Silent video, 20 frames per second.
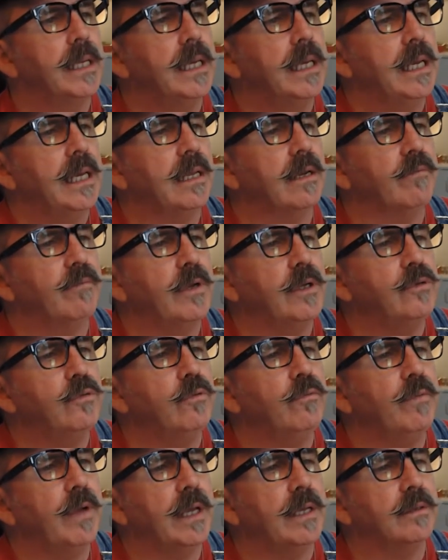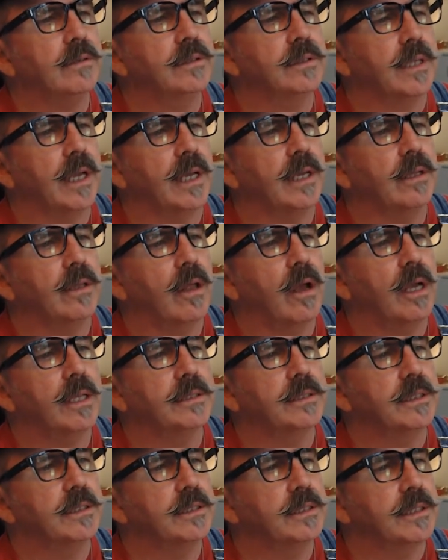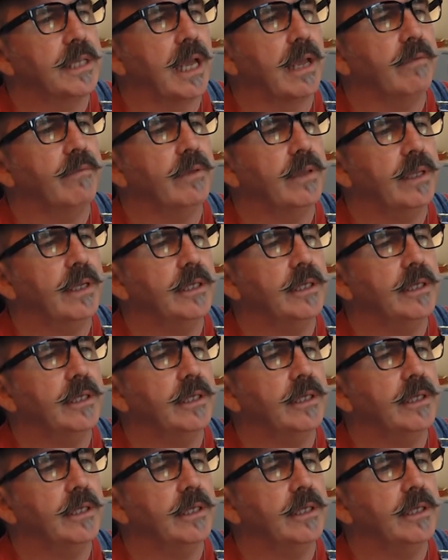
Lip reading: In a ventral vagal state, clients can savor the